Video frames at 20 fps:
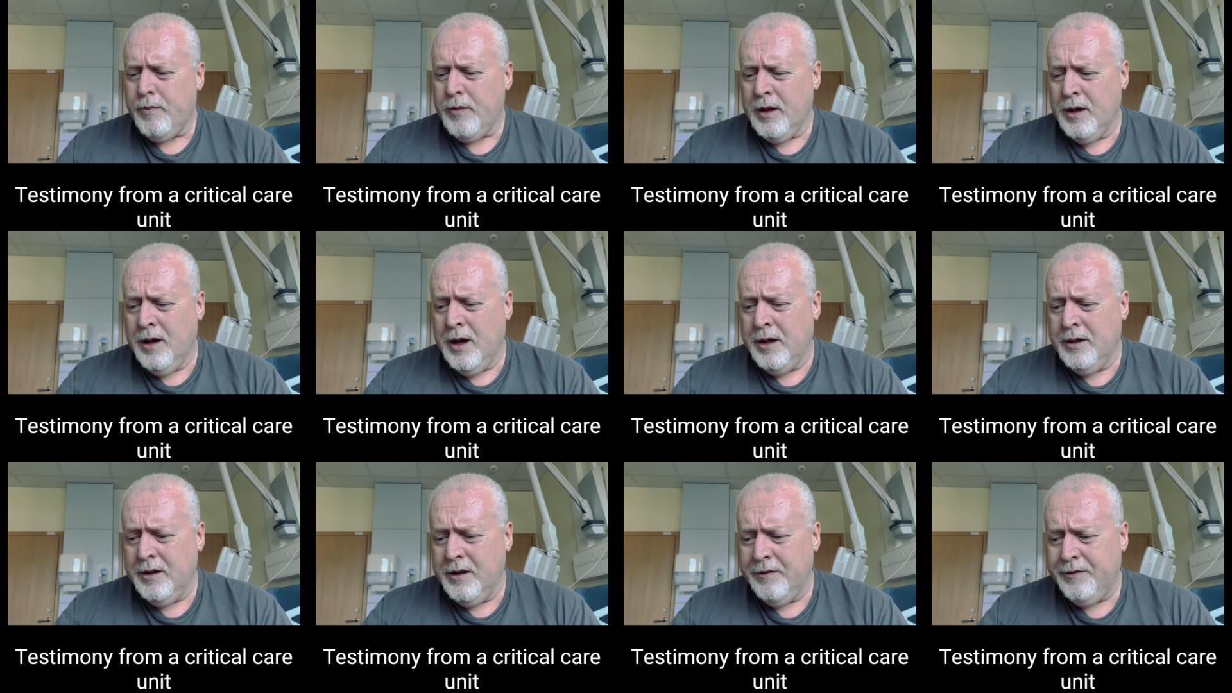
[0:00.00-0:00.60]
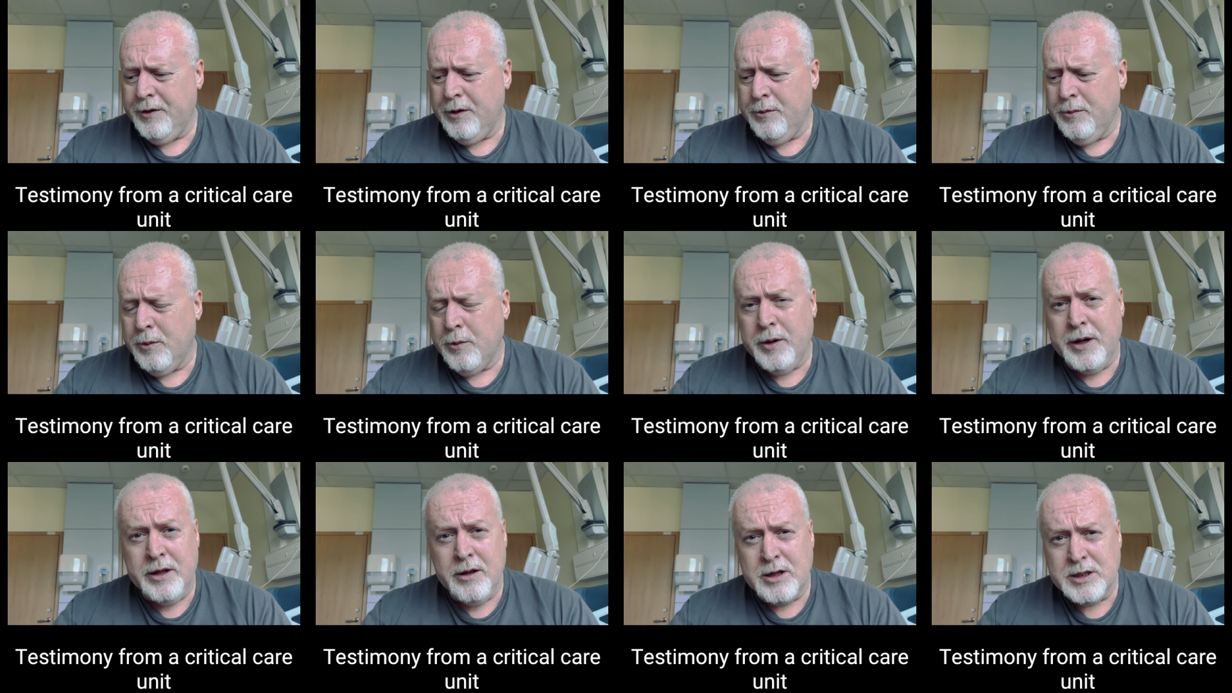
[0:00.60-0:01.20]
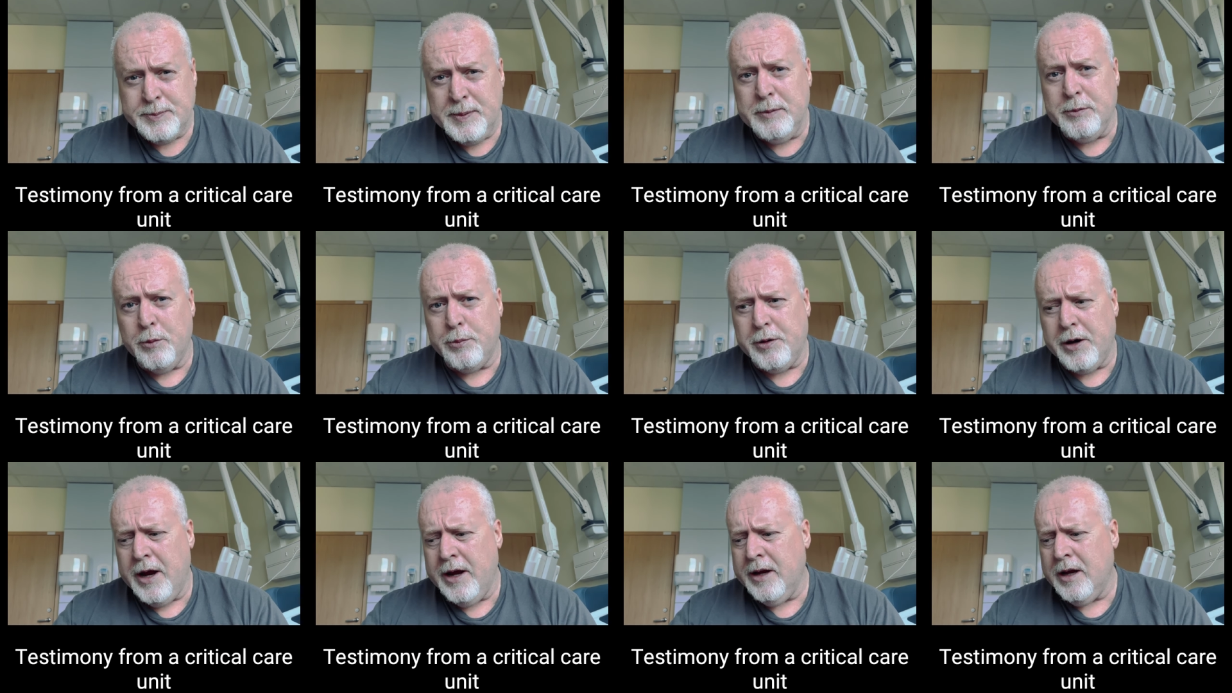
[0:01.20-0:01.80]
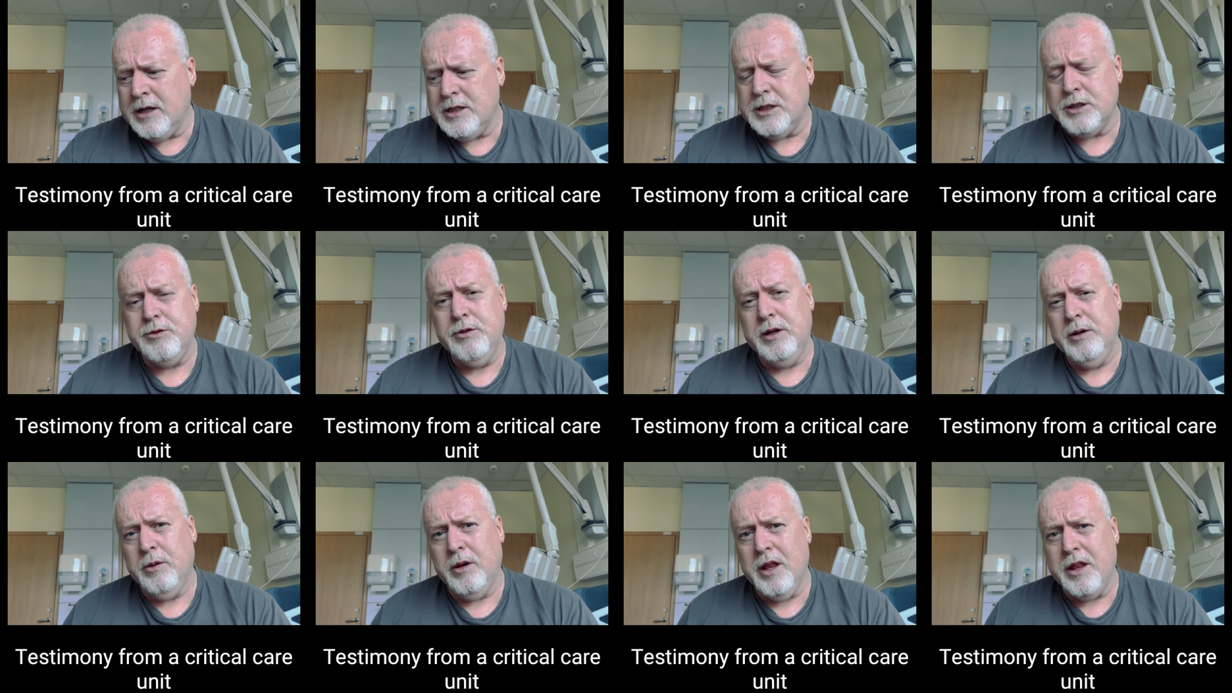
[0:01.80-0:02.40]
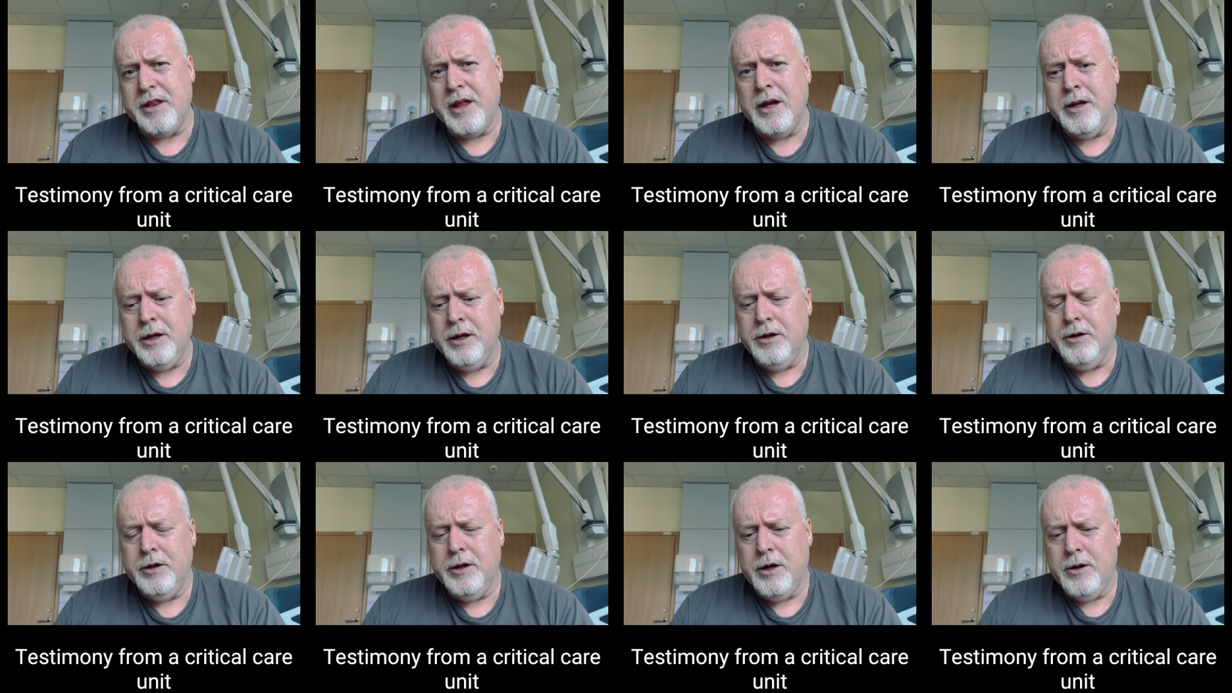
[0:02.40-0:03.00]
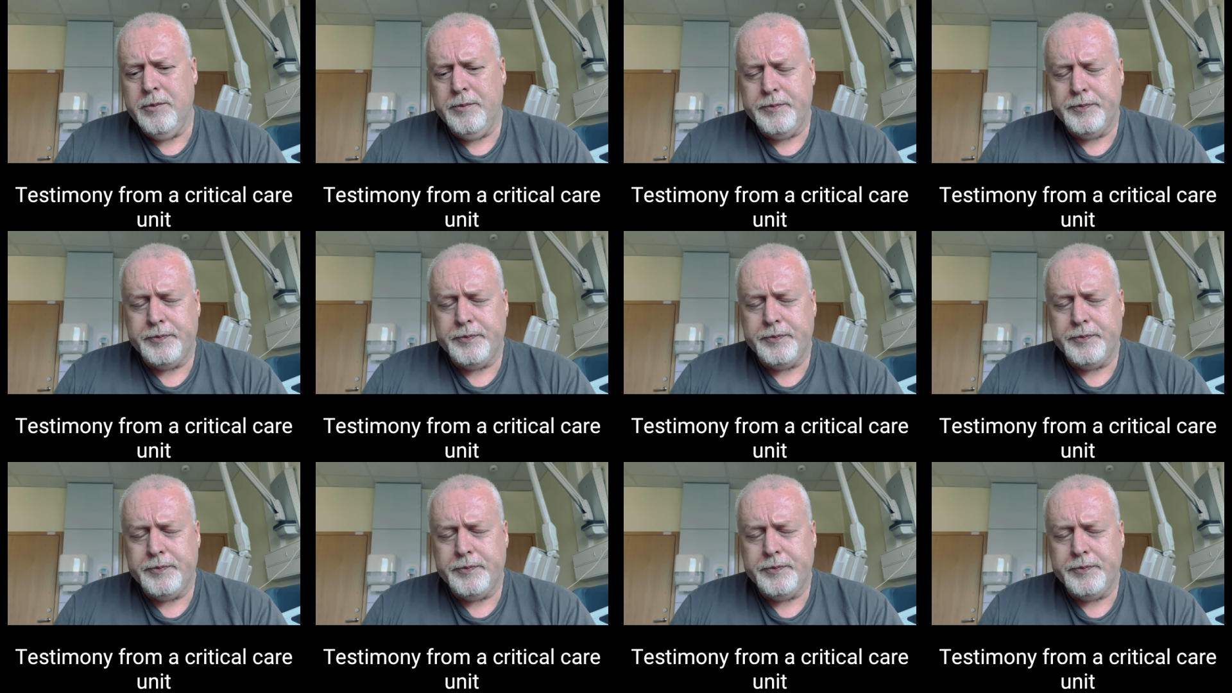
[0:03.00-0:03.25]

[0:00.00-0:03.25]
And if you were one of those people praying, I just really want to thank you, you know.